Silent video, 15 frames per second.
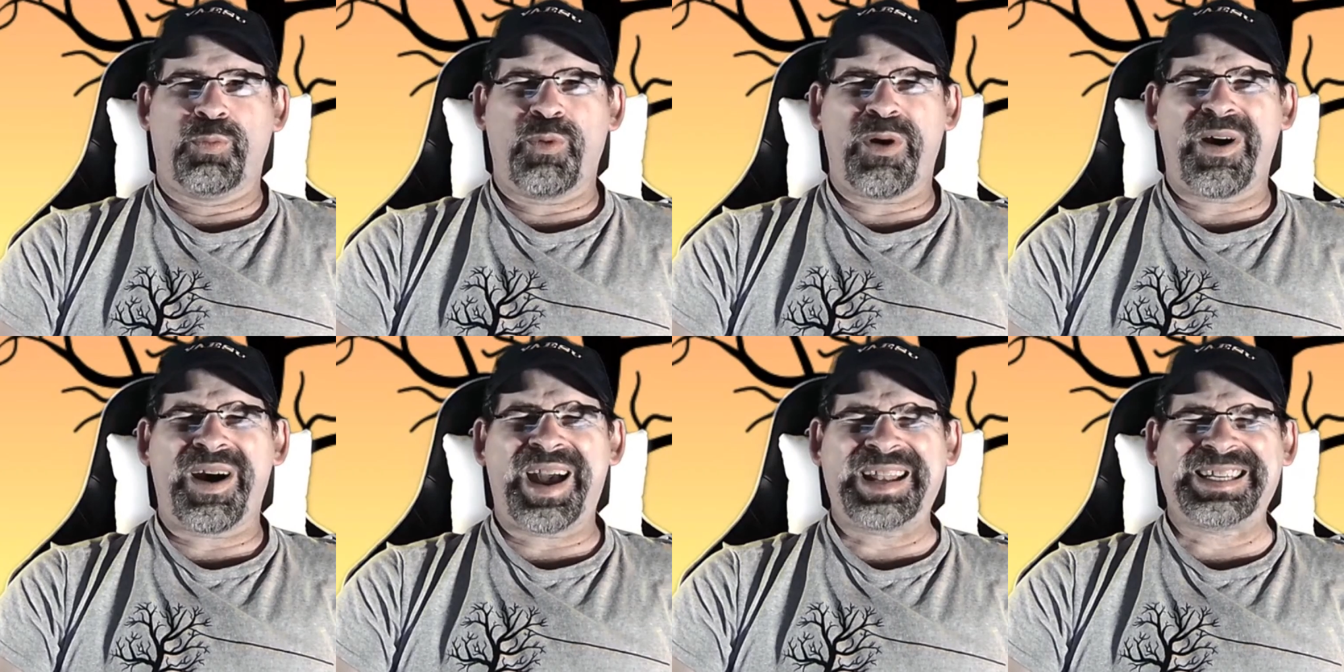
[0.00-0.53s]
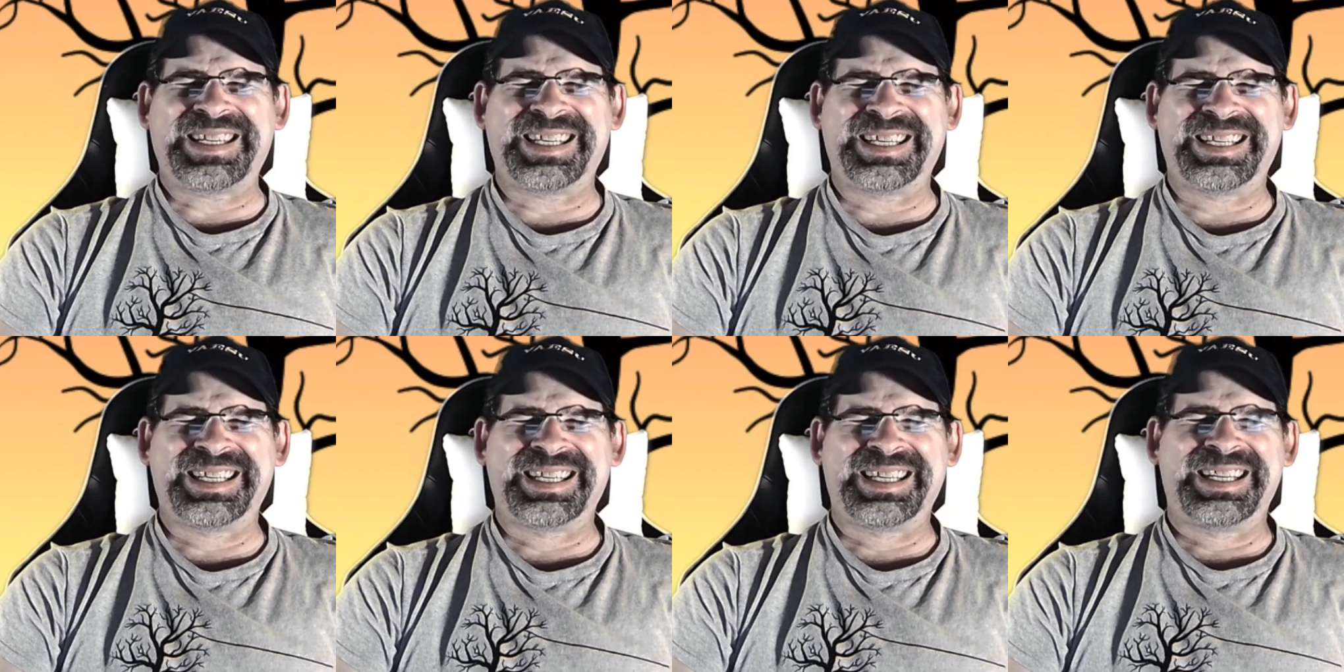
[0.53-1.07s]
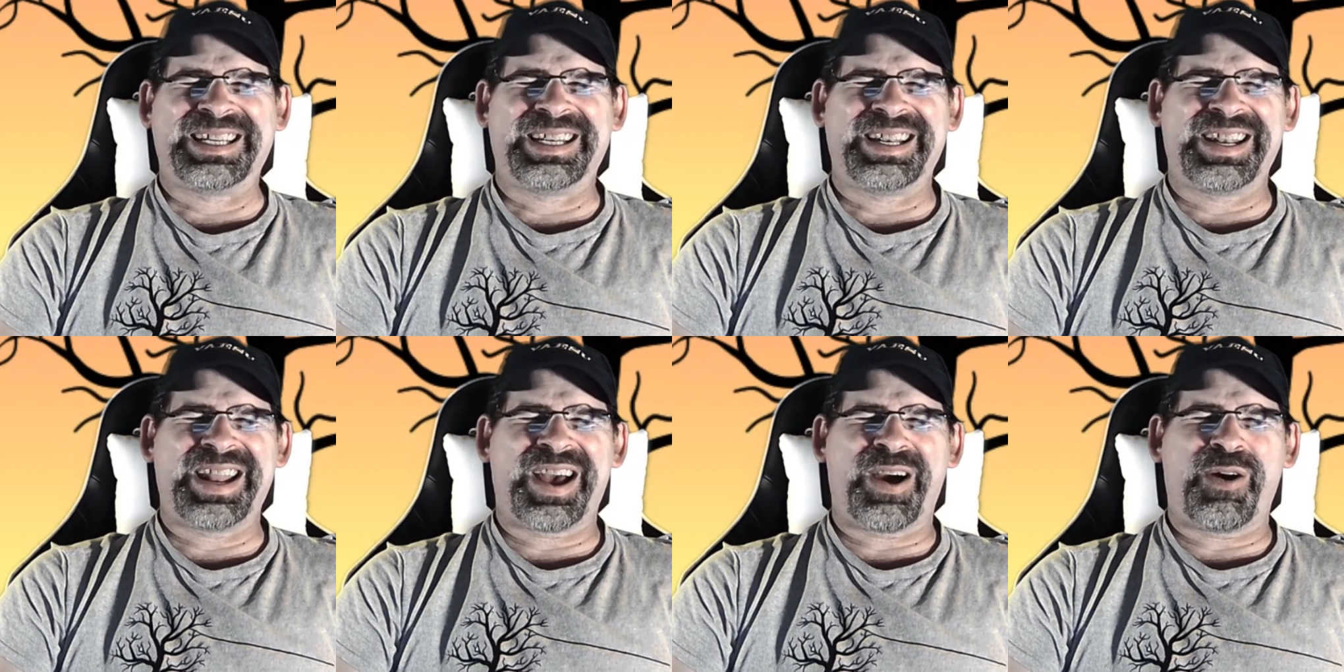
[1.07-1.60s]
What?
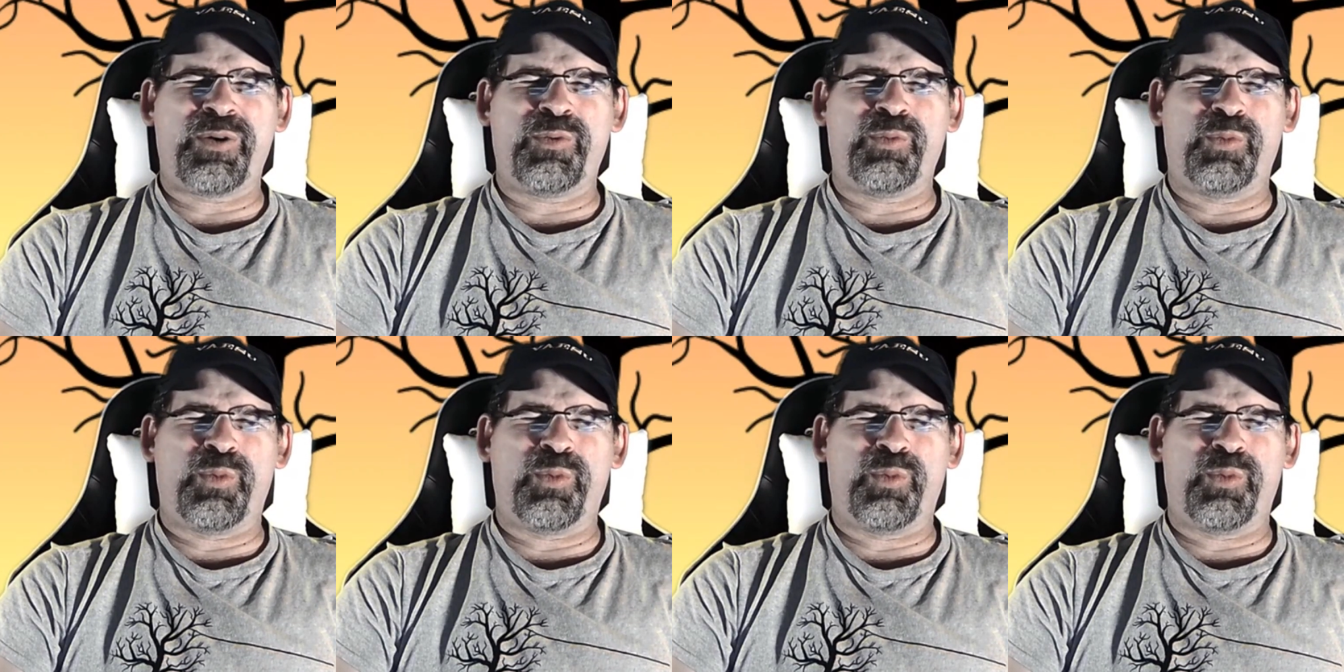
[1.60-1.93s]
No